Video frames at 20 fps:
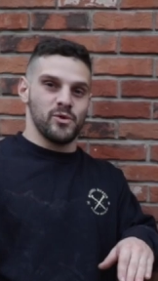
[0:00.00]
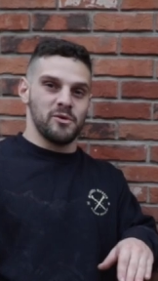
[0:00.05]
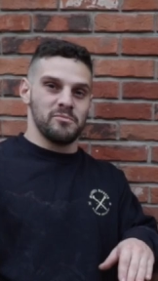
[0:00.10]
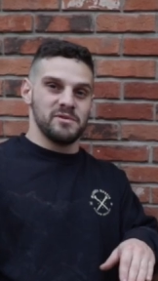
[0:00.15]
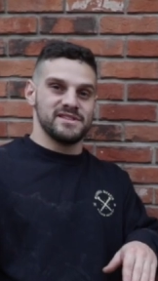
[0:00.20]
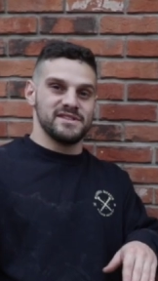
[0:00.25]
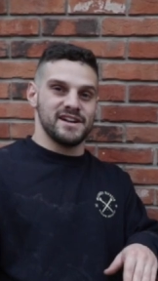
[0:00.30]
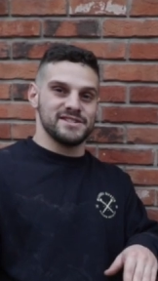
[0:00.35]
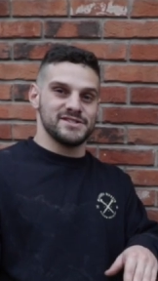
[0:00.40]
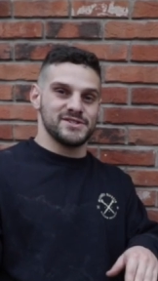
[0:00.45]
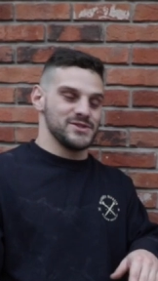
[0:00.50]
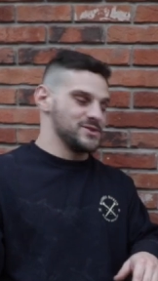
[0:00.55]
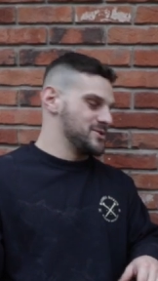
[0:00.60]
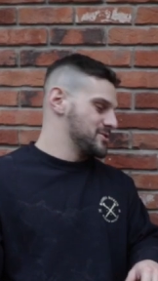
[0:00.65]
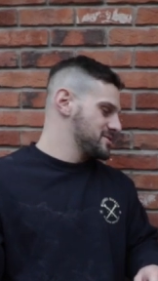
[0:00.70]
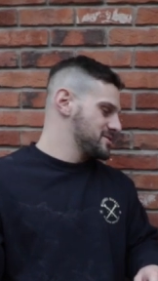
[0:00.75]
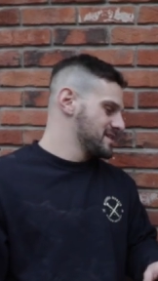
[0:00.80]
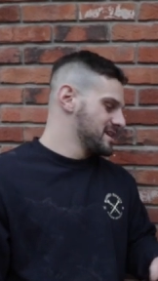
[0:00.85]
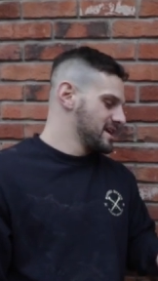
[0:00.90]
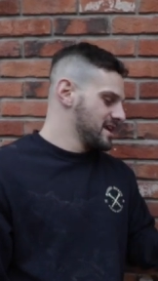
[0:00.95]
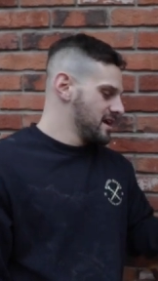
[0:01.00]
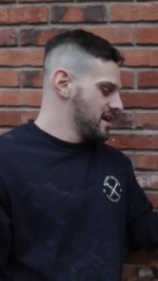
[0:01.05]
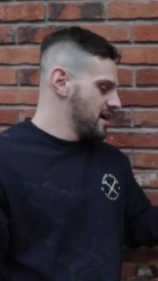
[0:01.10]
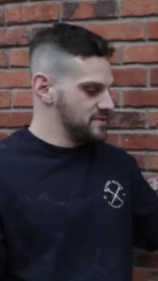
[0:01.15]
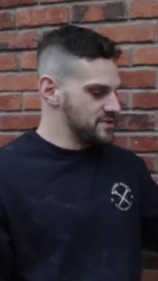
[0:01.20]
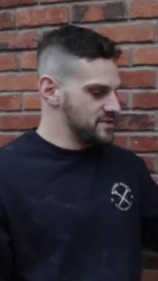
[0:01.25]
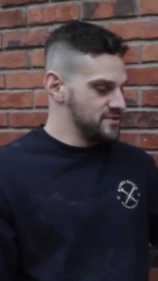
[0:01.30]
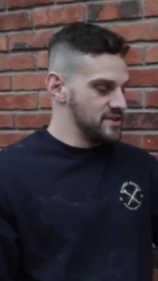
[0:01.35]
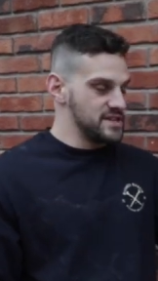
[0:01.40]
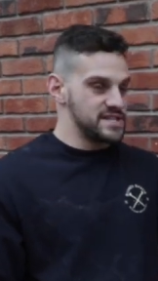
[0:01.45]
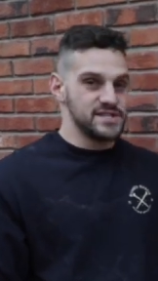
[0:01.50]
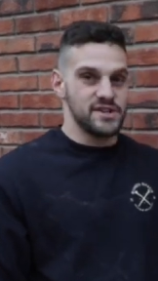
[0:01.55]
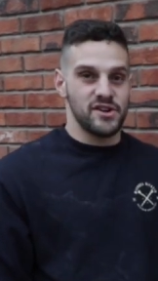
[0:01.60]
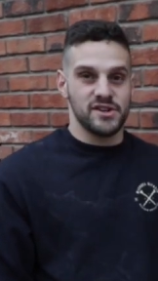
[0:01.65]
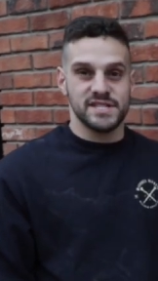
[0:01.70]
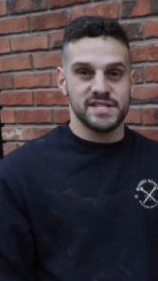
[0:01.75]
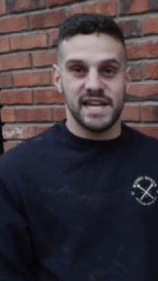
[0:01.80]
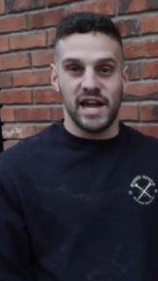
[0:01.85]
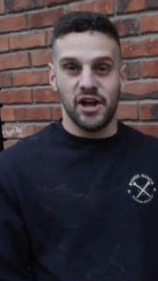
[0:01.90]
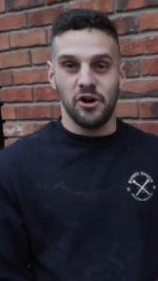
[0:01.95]
will be done soon. This is
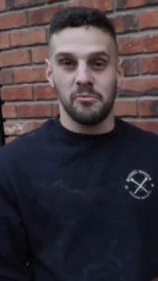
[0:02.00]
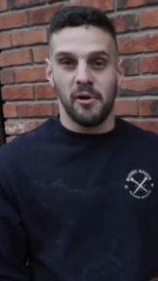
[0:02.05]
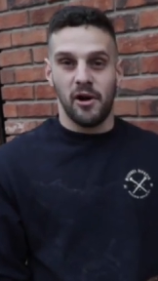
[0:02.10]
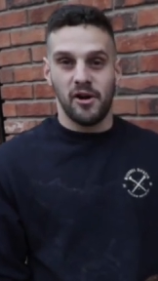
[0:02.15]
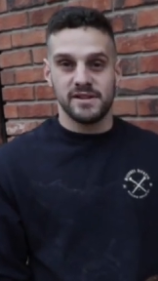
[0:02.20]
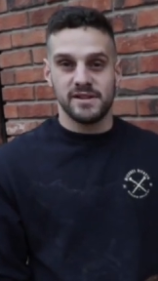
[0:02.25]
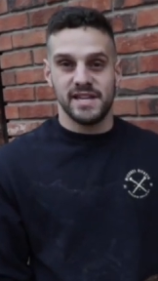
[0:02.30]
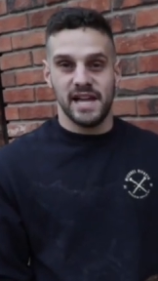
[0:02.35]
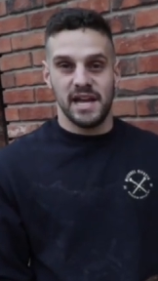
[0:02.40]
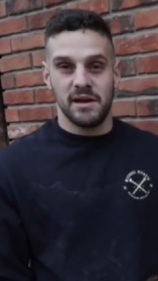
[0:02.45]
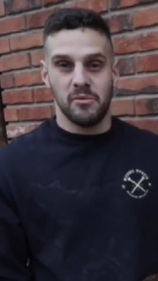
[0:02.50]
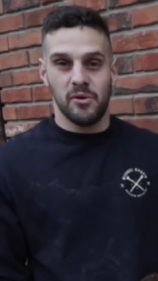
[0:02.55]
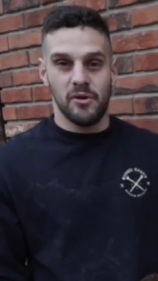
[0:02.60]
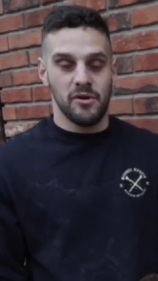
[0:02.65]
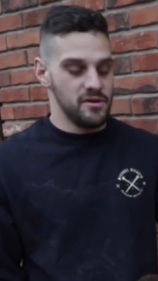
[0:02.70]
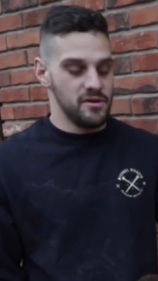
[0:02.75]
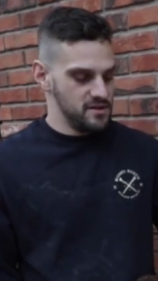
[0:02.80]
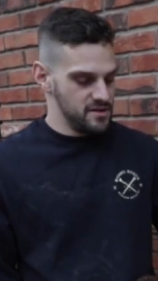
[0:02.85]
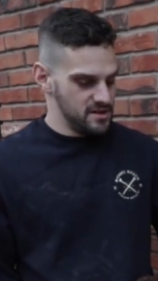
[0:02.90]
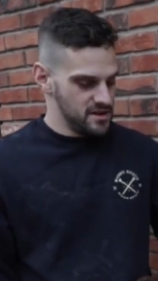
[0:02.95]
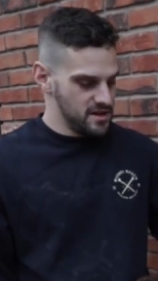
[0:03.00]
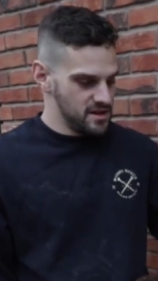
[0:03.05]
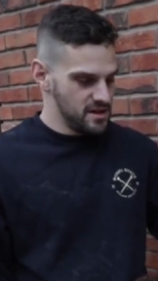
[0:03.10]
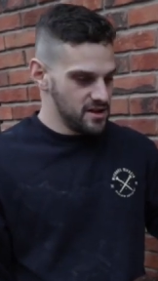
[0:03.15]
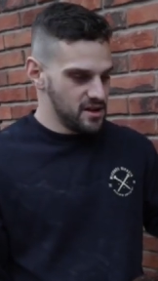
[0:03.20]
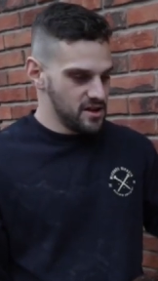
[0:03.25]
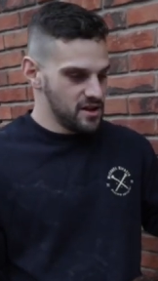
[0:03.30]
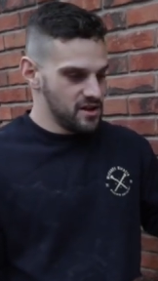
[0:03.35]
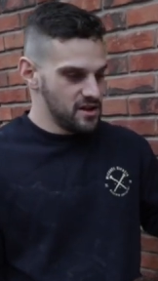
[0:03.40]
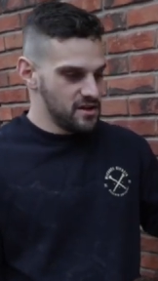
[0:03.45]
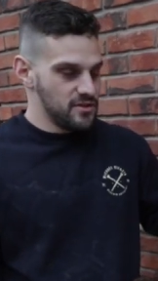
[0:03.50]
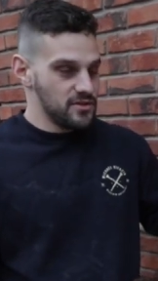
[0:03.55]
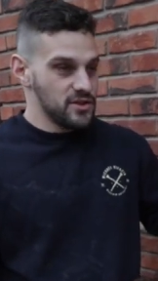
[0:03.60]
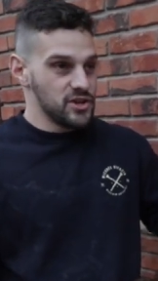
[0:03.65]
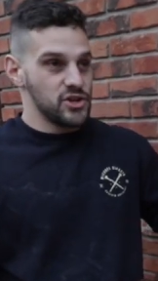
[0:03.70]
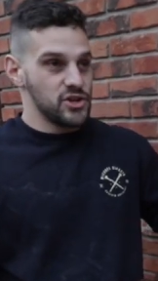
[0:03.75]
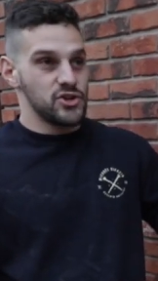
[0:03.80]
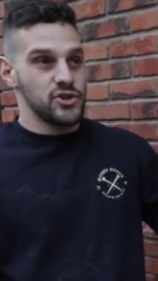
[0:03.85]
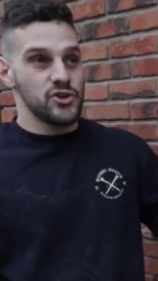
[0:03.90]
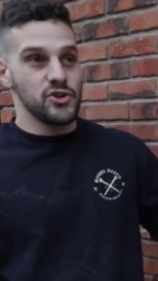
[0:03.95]
our scale bar table.
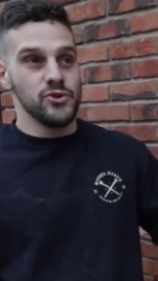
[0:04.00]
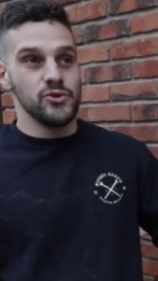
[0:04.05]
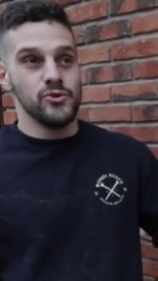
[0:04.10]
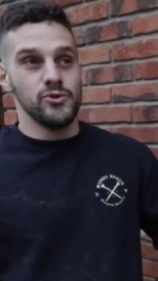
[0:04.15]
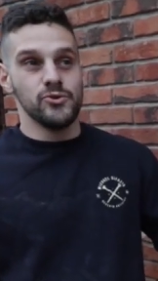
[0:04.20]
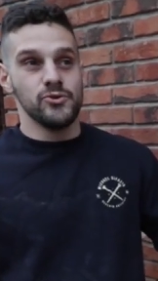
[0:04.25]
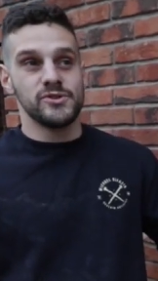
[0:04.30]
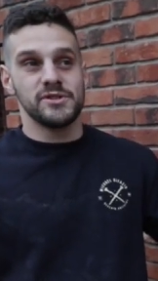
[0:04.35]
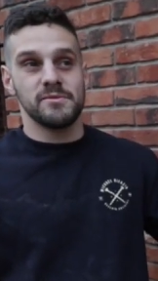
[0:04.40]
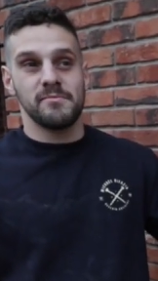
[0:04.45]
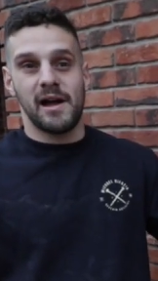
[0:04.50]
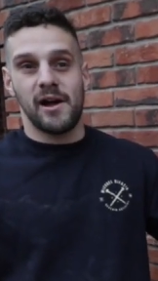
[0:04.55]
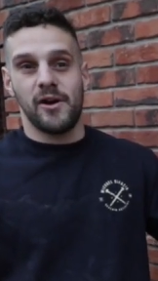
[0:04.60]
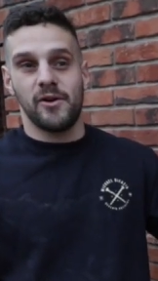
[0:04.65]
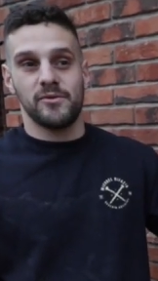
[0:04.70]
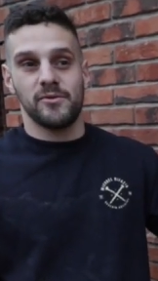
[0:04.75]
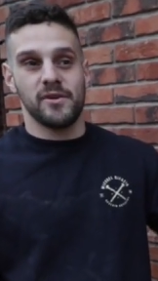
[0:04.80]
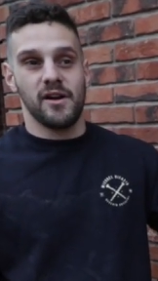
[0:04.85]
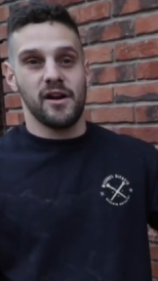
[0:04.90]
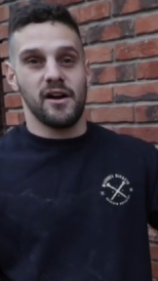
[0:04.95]
Huge amount